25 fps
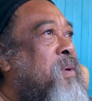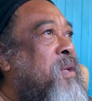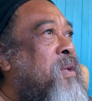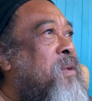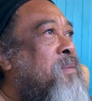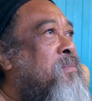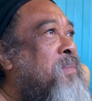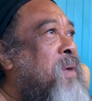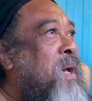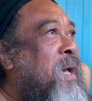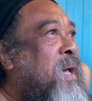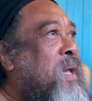
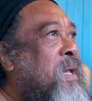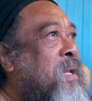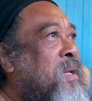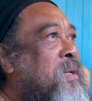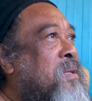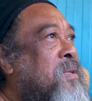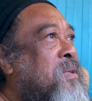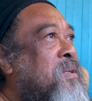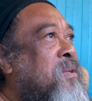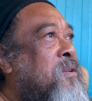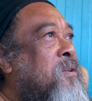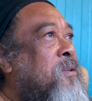But the
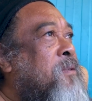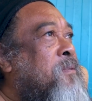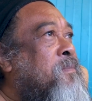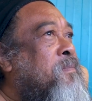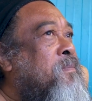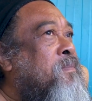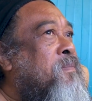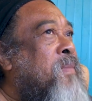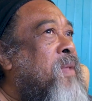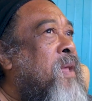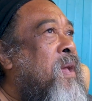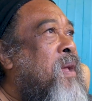mind
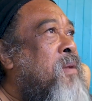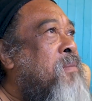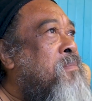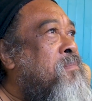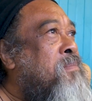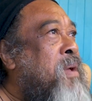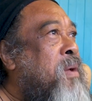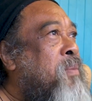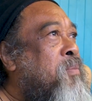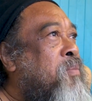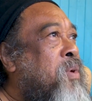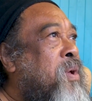
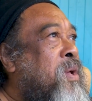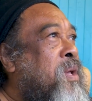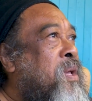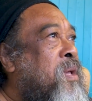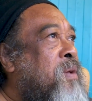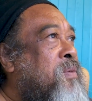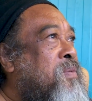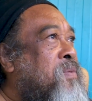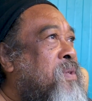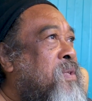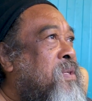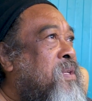and memory
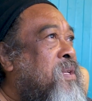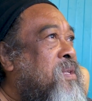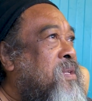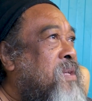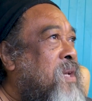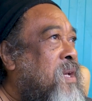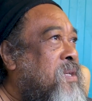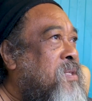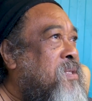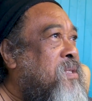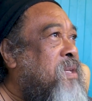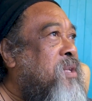gives it
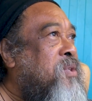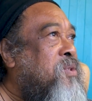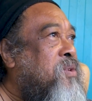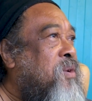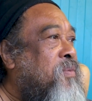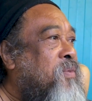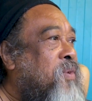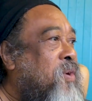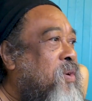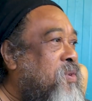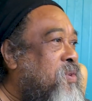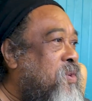a
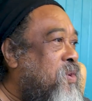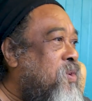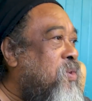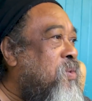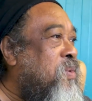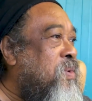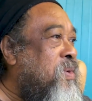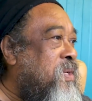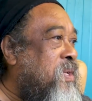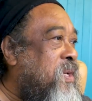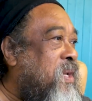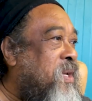sense of
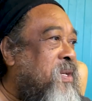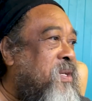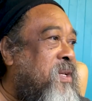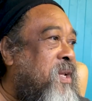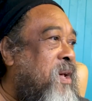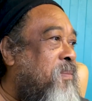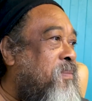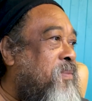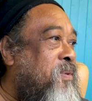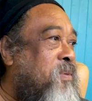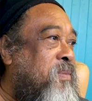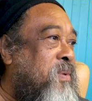continuity and
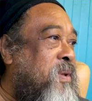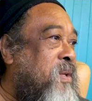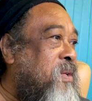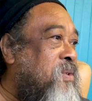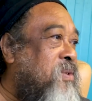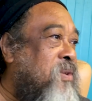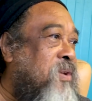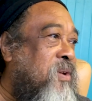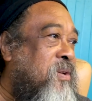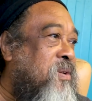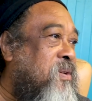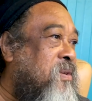depth, but
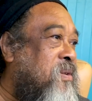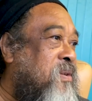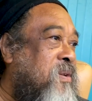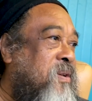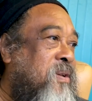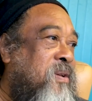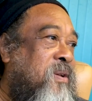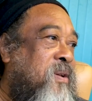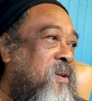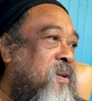it's not.